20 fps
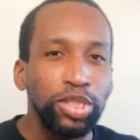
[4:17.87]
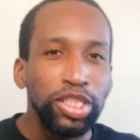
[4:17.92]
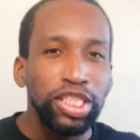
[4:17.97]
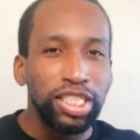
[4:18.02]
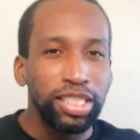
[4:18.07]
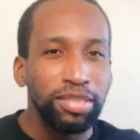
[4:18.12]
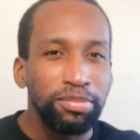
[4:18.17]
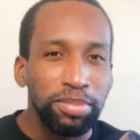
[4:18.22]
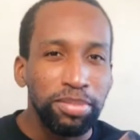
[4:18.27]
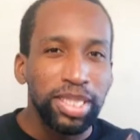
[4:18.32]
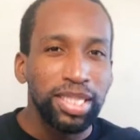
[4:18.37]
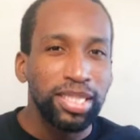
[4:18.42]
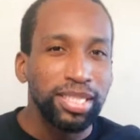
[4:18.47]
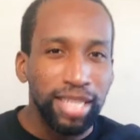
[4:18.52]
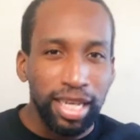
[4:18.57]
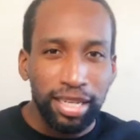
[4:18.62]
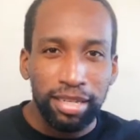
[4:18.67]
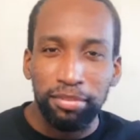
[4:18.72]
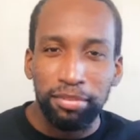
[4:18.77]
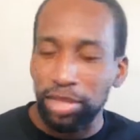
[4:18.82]
should be the
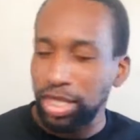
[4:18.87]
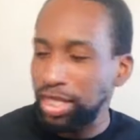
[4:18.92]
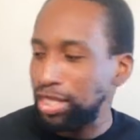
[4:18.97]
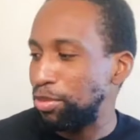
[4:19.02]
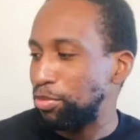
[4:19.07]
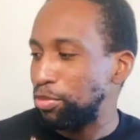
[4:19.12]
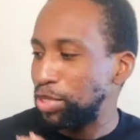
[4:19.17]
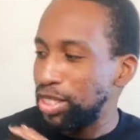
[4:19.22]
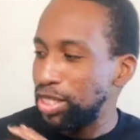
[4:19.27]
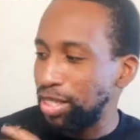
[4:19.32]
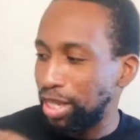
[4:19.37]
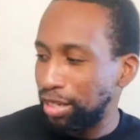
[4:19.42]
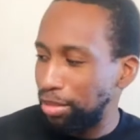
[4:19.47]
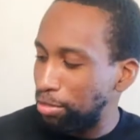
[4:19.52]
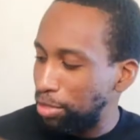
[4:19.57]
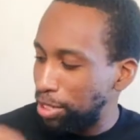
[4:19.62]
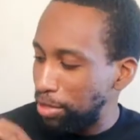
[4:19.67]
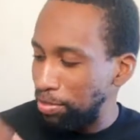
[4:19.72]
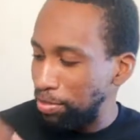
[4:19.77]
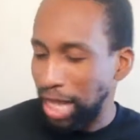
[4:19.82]
second month that we
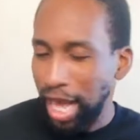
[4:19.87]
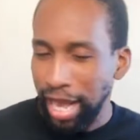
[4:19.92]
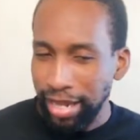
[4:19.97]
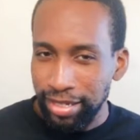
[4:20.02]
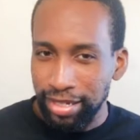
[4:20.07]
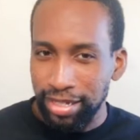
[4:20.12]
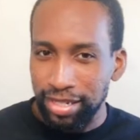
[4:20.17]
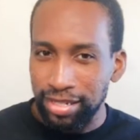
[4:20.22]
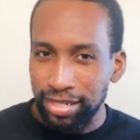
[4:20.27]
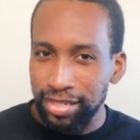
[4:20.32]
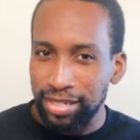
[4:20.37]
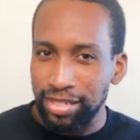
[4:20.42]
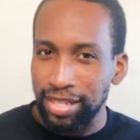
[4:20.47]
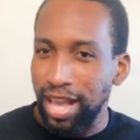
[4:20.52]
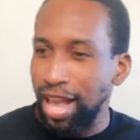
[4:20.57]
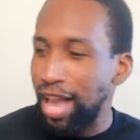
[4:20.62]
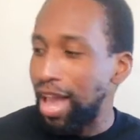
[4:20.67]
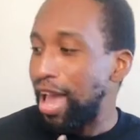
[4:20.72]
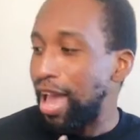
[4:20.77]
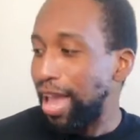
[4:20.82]
celebrate blackness
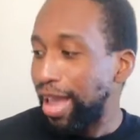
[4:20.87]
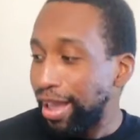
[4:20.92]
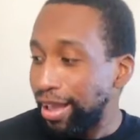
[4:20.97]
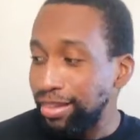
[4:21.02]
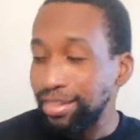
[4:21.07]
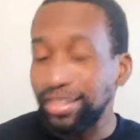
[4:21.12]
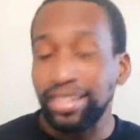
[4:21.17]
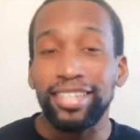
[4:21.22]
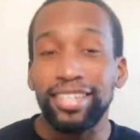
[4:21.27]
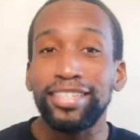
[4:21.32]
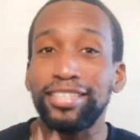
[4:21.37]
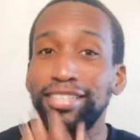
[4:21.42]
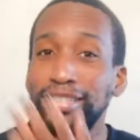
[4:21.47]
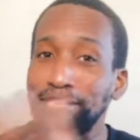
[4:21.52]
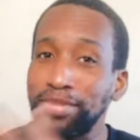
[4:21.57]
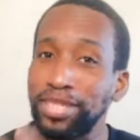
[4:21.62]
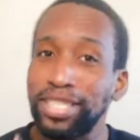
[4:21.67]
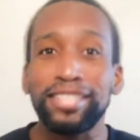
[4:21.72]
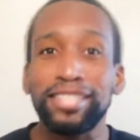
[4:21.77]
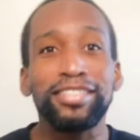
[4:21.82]
and it should
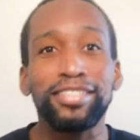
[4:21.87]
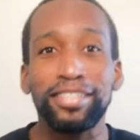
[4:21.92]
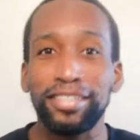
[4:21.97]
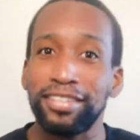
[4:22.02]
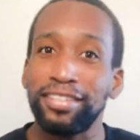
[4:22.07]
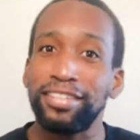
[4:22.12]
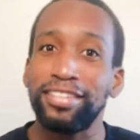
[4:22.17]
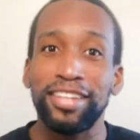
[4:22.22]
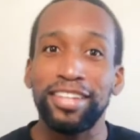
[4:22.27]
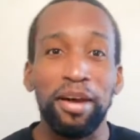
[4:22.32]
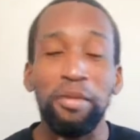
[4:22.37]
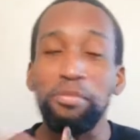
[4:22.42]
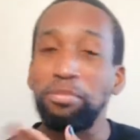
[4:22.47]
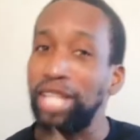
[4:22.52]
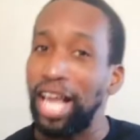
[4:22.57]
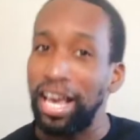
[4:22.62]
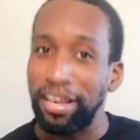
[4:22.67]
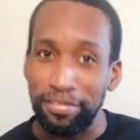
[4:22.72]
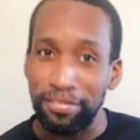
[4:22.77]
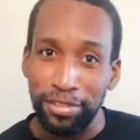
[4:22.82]
be considered
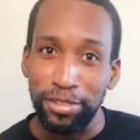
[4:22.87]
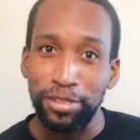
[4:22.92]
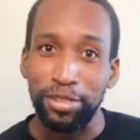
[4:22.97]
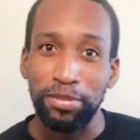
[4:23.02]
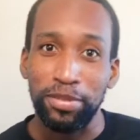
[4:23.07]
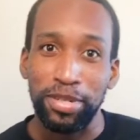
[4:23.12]
black future